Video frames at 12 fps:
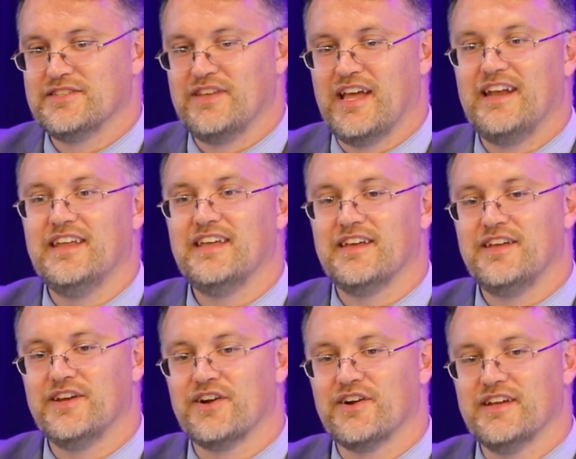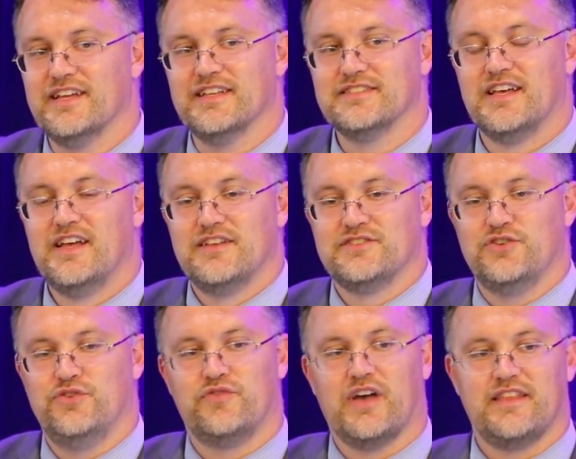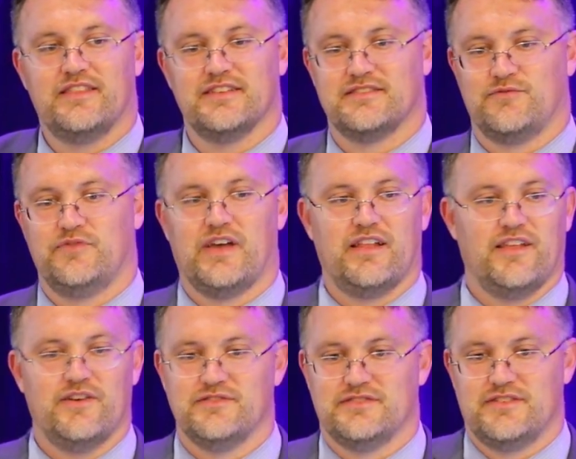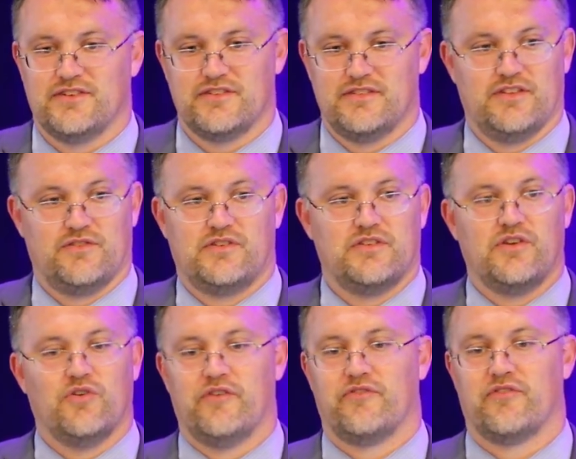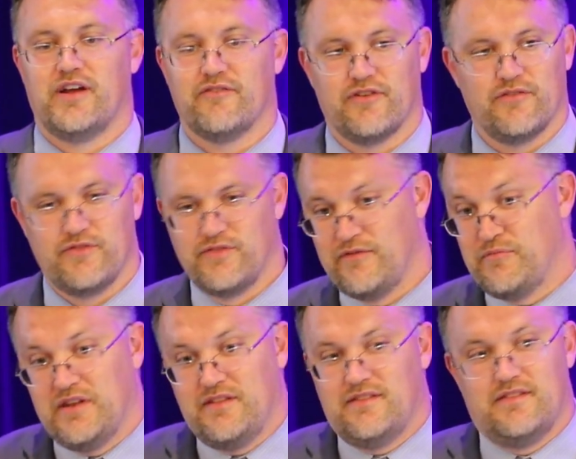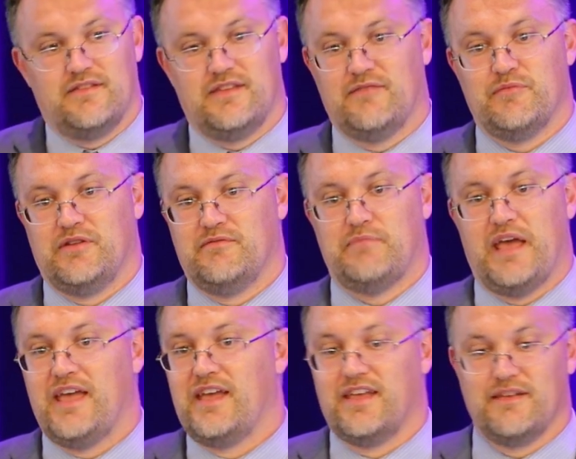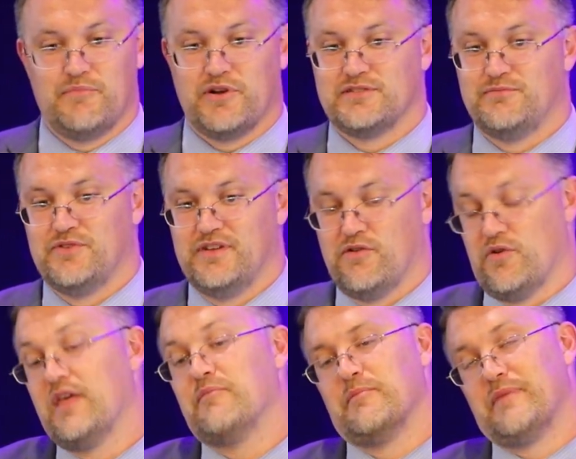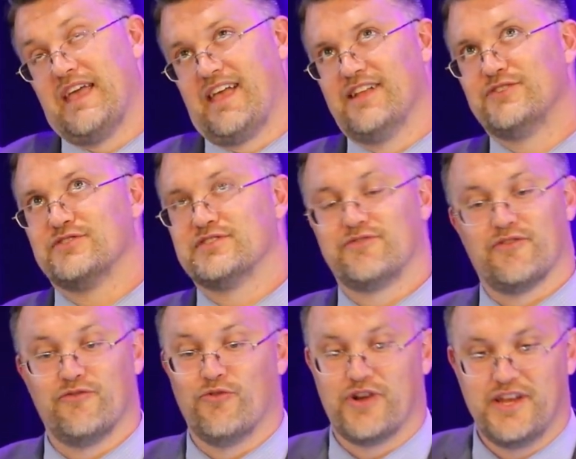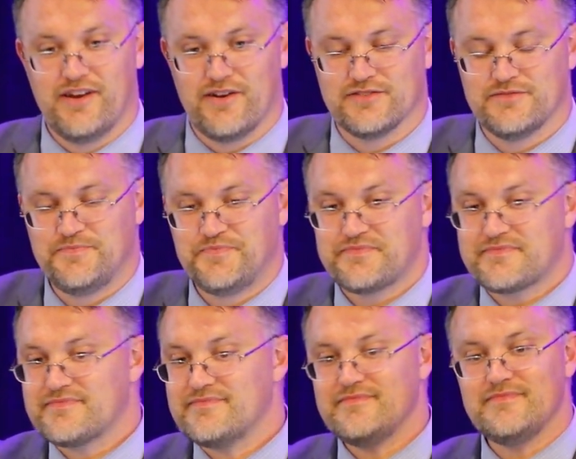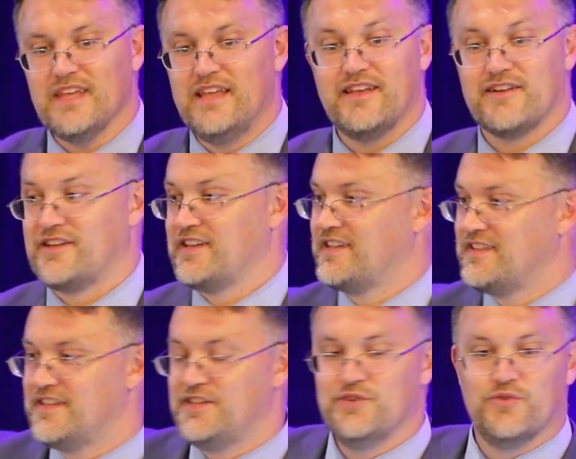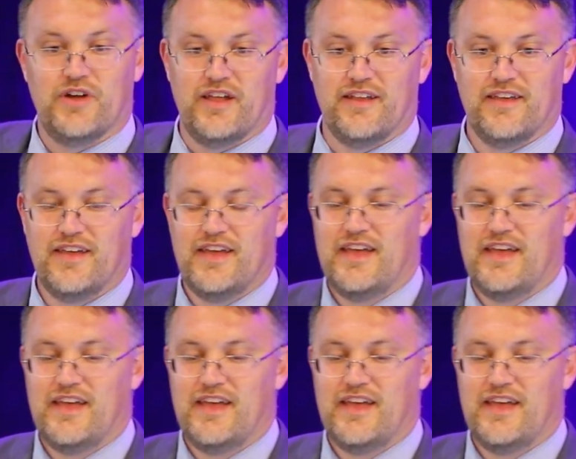So the idea here is, so we've got loans that go on forever. They've been paying principal, or they've been paying interest for 40 years, and they're going to continue on.